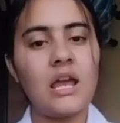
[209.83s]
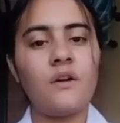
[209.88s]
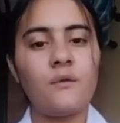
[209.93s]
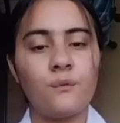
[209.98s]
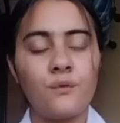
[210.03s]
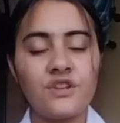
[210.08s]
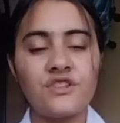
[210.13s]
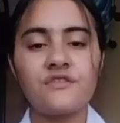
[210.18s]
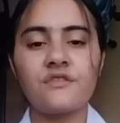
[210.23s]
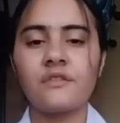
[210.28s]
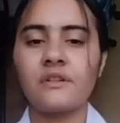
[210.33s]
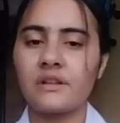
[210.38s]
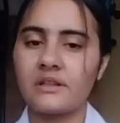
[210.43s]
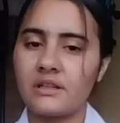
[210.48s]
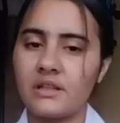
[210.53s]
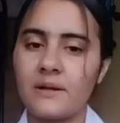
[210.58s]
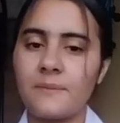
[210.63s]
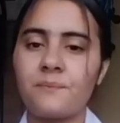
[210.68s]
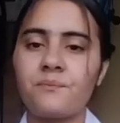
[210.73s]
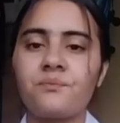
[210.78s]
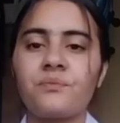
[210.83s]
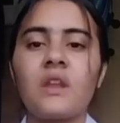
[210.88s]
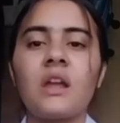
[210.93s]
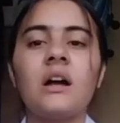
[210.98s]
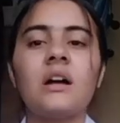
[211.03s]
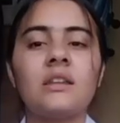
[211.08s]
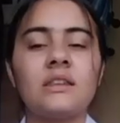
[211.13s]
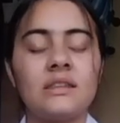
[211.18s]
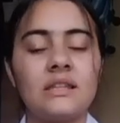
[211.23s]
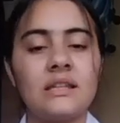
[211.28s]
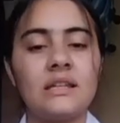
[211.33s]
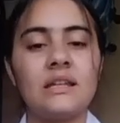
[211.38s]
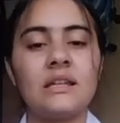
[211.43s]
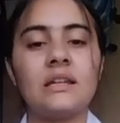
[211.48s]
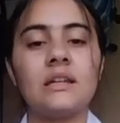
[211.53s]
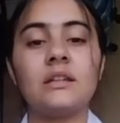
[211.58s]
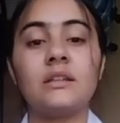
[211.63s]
which further the